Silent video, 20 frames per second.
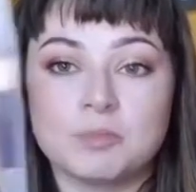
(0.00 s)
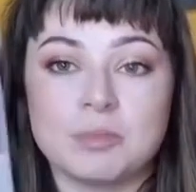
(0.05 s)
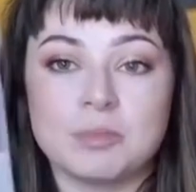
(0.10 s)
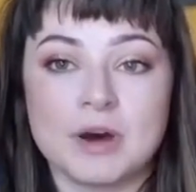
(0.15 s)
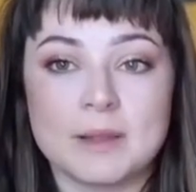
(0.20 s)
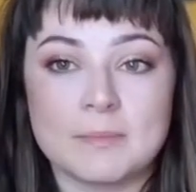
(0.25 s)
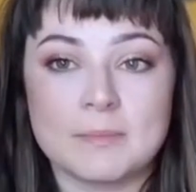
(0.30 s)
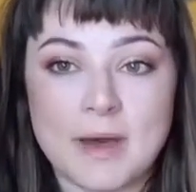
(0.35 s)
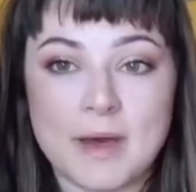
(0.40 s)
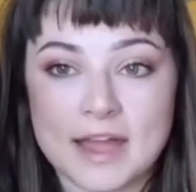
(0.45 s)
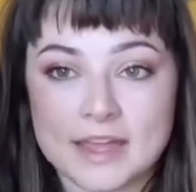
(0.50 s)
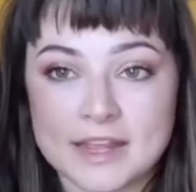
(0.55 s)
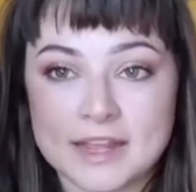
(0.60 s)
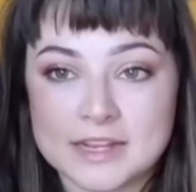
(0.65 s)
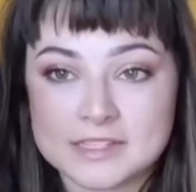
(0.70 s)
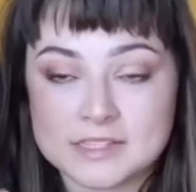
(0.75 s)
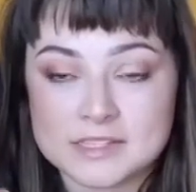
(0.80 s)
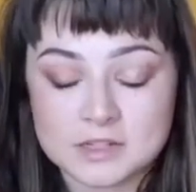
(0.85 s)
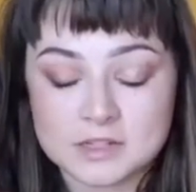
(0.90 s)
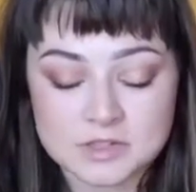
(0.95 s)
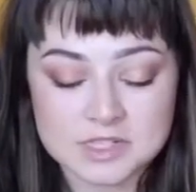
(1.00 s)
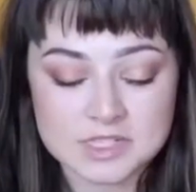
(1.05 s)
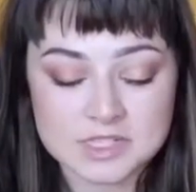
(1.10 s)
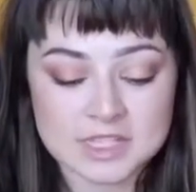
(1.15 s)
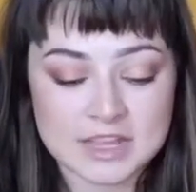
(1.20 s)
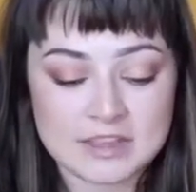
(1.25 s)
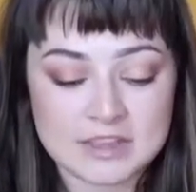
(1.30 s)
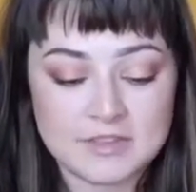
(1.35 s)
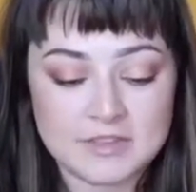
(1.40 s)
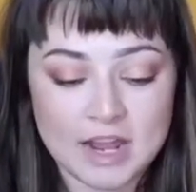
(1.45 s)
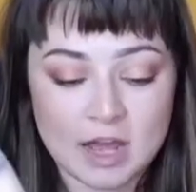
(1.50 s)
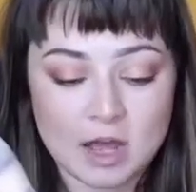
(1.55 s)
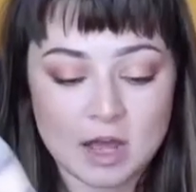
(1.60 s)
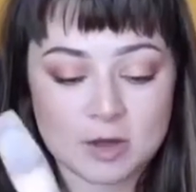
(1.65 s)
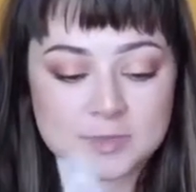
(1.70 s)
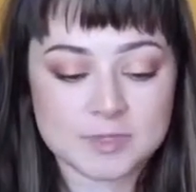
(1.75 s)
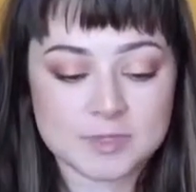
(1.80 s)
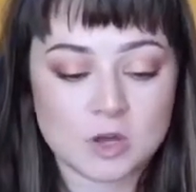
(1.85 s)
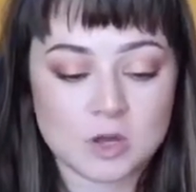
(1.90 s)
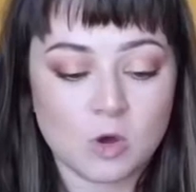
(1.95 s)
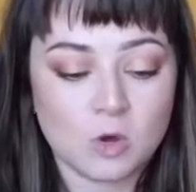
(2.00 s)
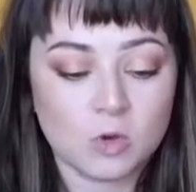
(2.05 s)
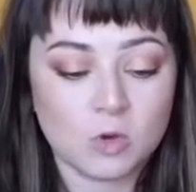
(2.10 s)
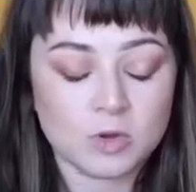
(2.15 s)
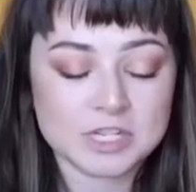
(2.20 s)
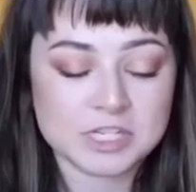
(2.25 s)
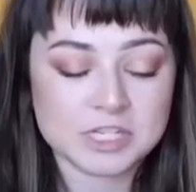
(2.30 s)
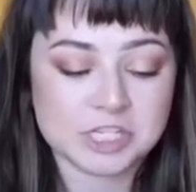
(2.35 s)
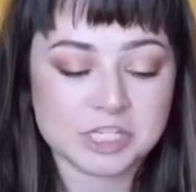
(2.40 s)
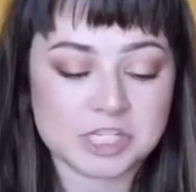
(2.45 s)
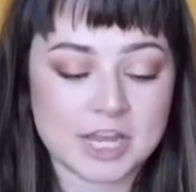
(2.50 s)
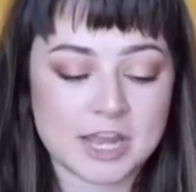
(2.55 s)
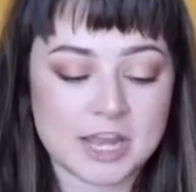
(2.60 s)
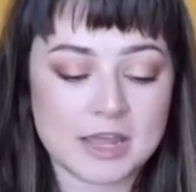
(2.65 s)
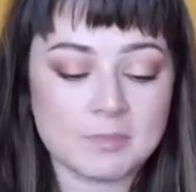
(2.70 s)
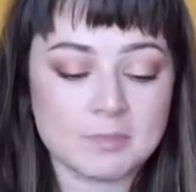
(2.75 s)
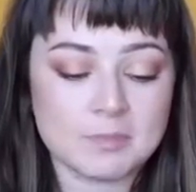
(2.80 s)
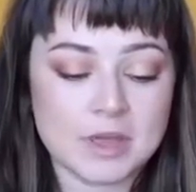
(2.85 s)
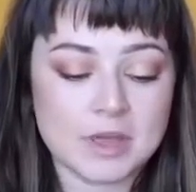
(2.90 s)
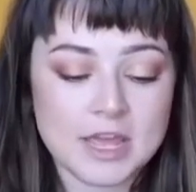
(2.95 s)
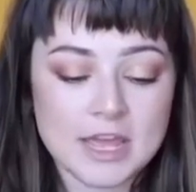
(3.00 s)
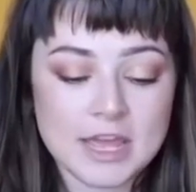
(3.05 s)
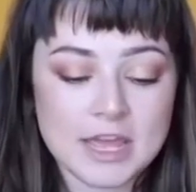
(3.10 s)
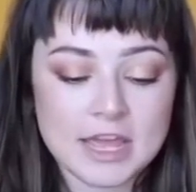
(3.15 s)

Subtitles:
you put it back in its little sleeve, and it helps it hold its shape.